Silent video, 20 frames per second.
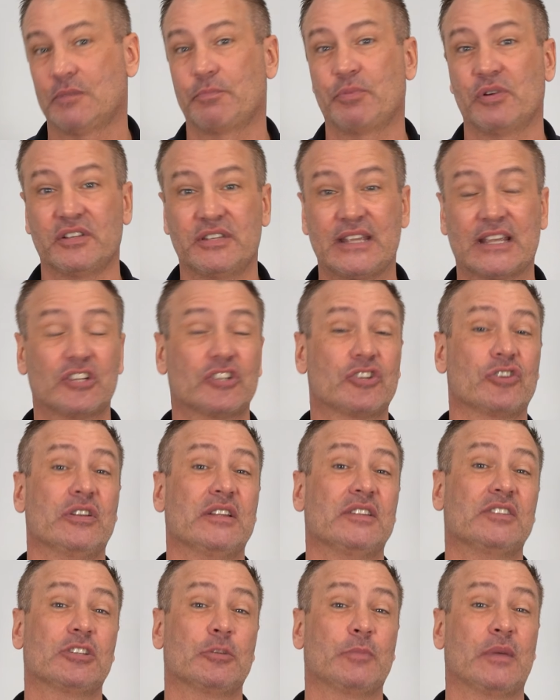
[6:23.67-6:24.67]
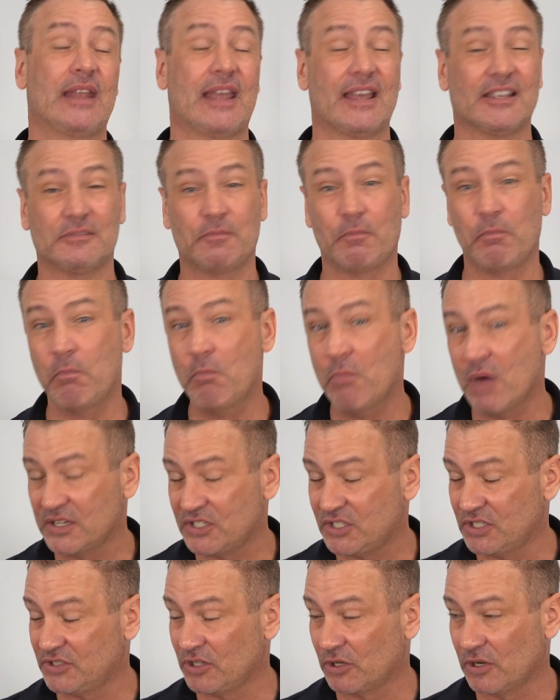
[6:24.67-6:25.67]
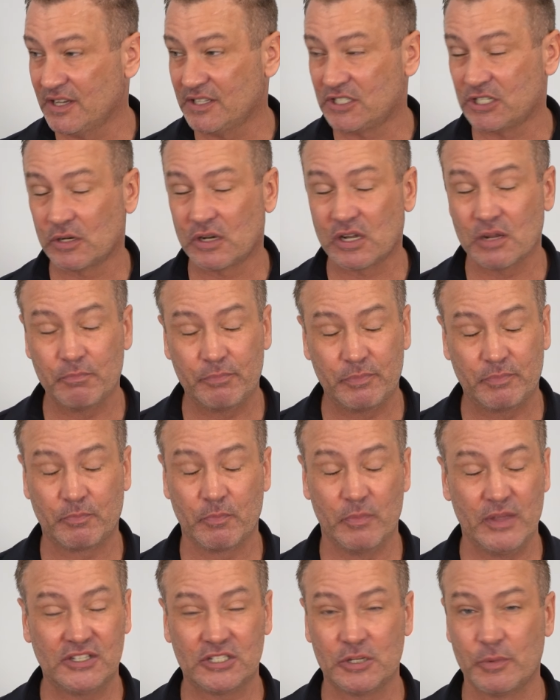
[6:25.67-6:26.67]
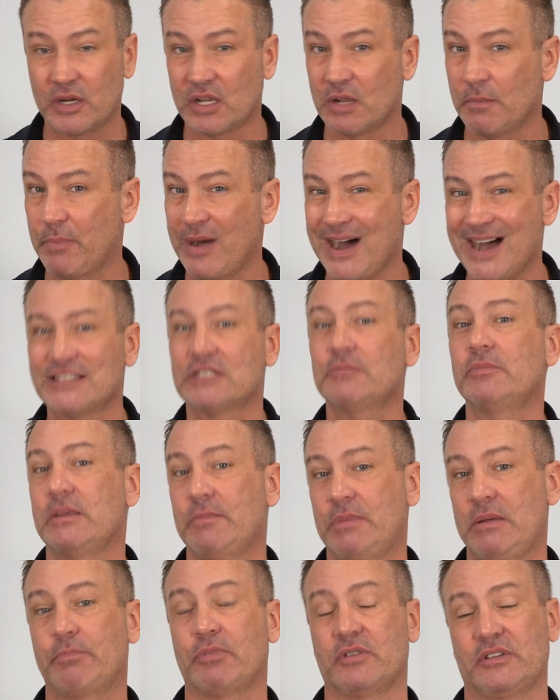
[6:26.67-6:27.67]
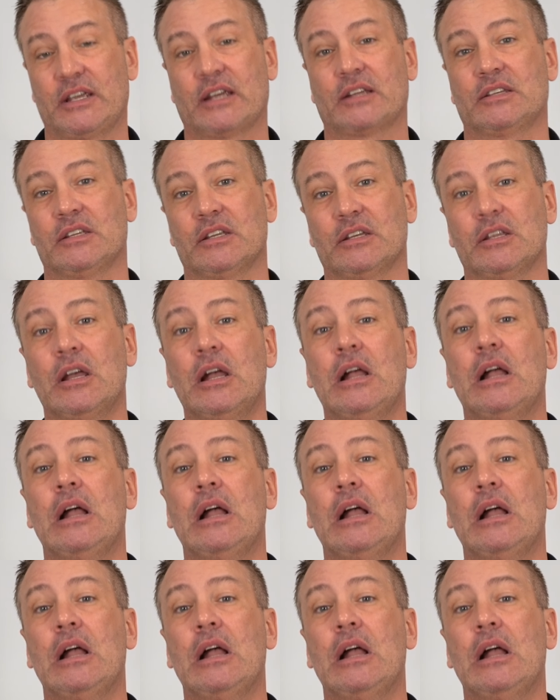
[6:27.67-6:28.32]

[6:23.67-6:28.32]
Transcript: It protects your instrument as much as your instrument can possibly be protected.